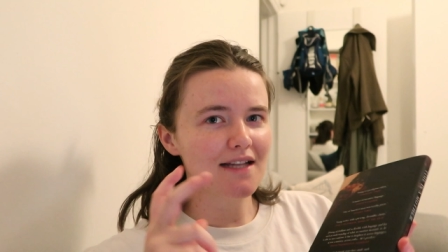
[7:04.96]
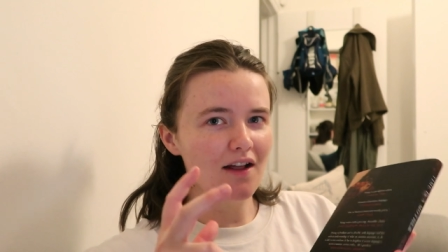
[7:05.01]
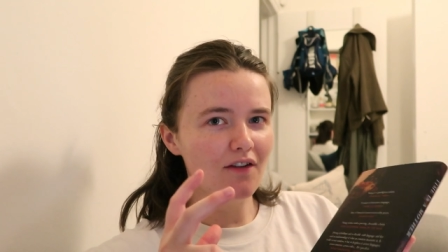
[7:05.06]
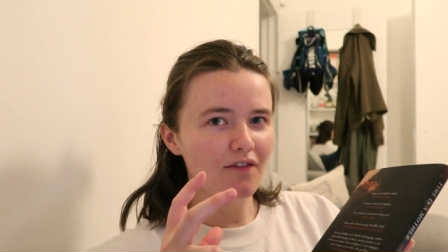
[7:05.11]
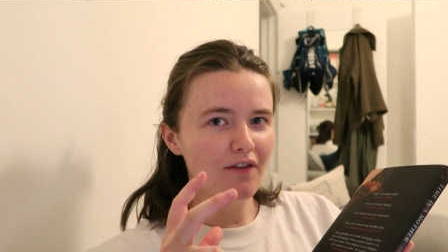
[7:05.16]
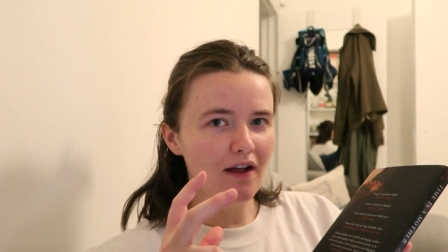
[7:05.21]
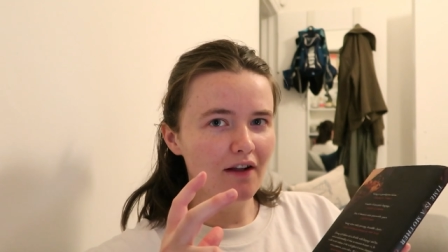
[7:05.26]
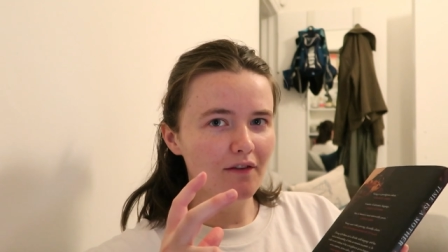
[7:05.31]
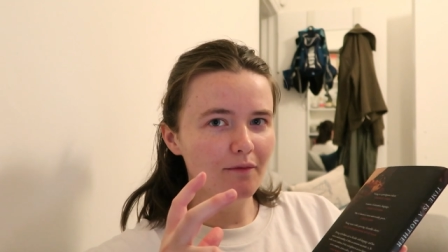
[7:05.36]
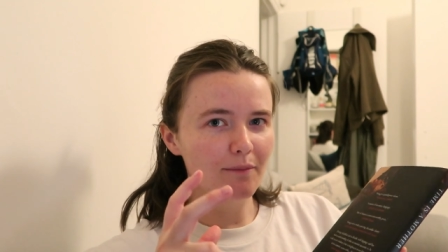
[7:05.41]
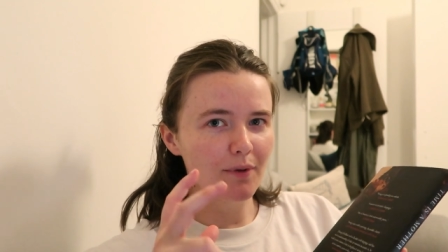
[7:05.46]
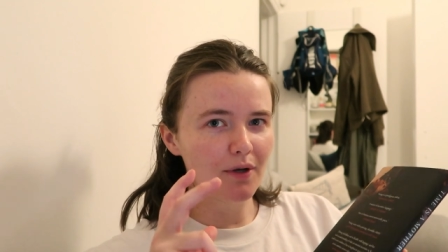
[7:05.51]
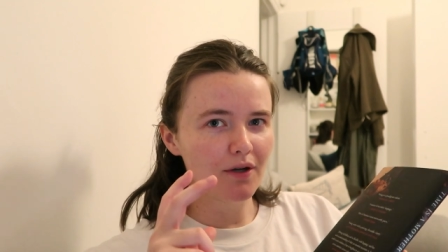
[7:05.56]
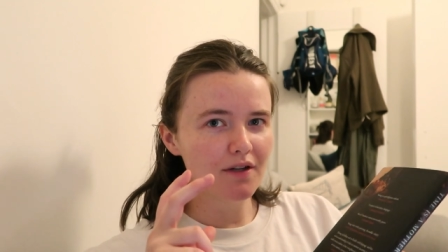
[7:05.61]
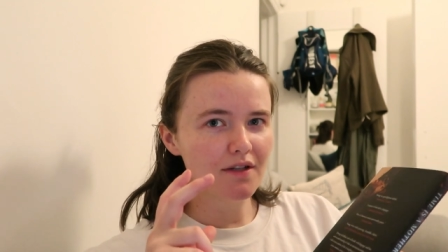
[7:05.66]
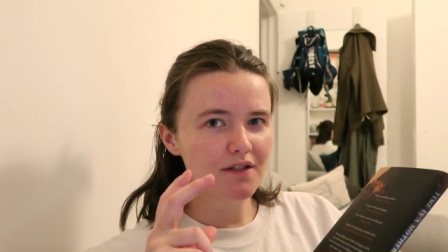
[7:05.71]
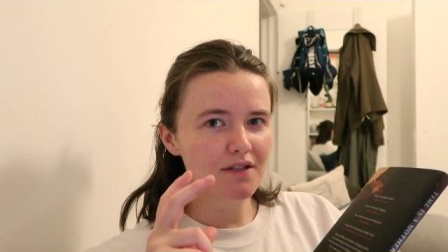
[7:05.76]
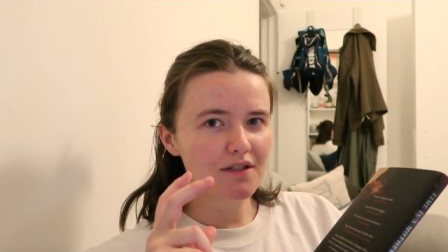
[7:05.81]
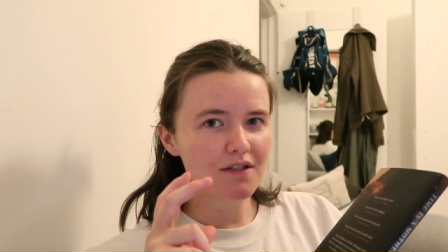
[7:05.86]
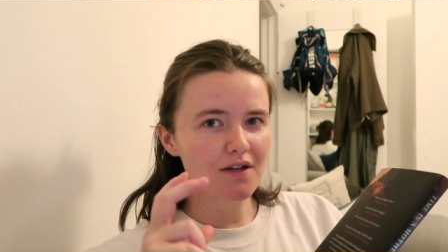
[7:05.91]
self-help
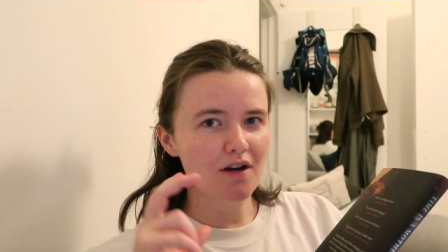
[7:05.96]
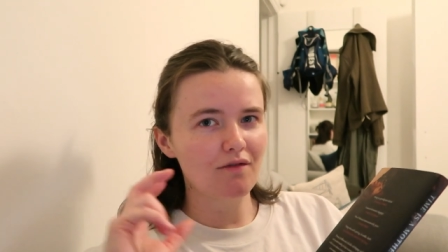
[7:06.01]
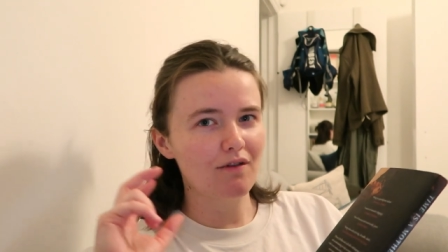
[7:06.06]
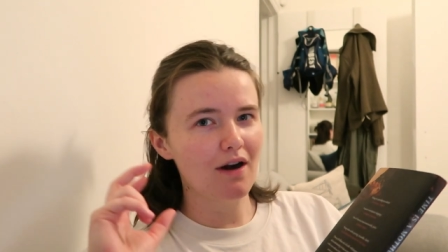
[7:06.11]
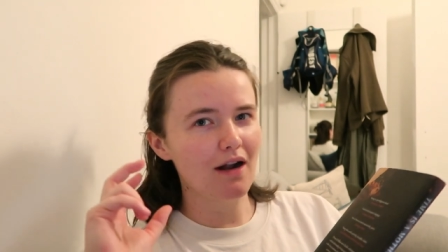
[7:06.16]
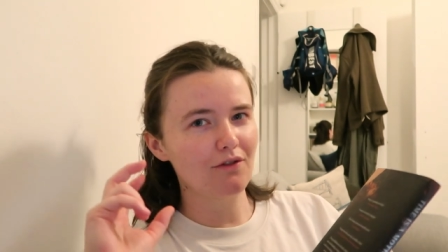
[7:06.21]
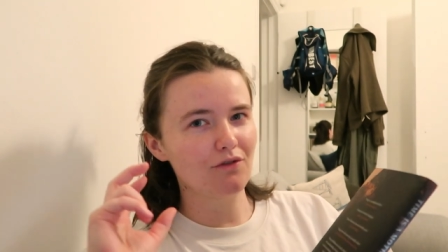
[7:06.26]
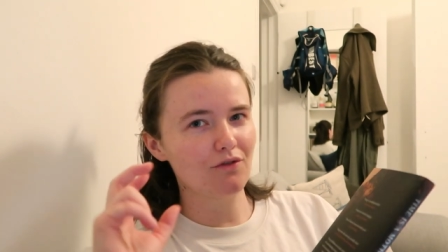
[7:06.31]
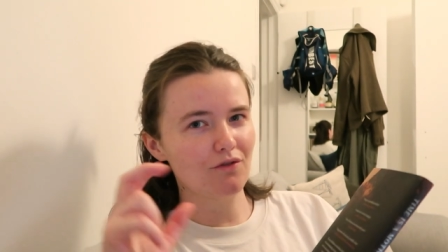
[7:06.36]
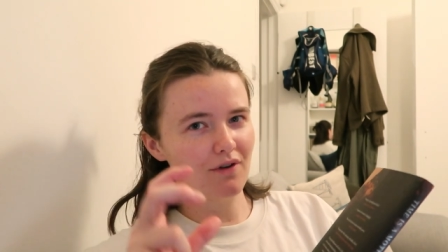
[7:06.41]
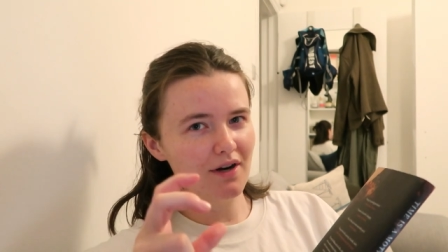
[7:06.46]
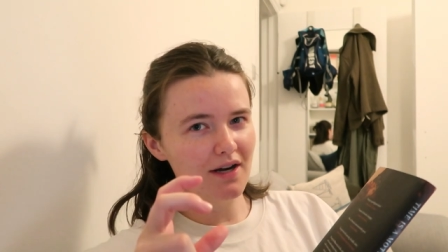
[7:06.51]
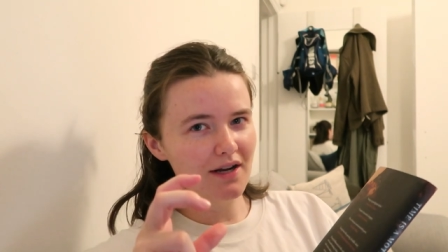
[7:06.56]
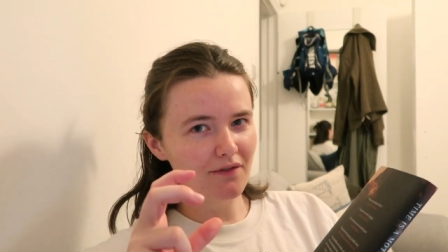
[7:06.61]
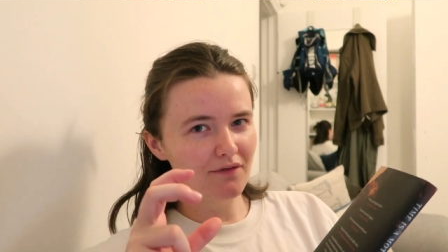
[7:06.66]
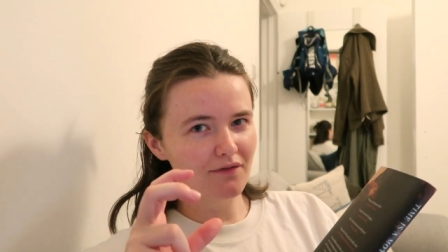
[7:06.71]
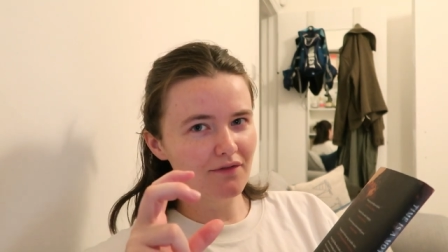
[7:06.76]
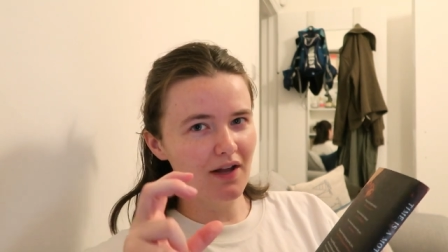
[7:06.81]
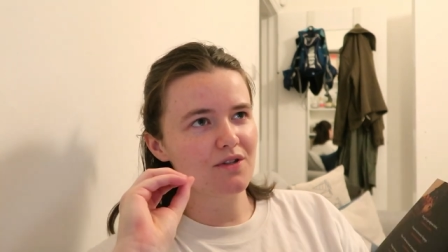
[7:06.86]
books around grief.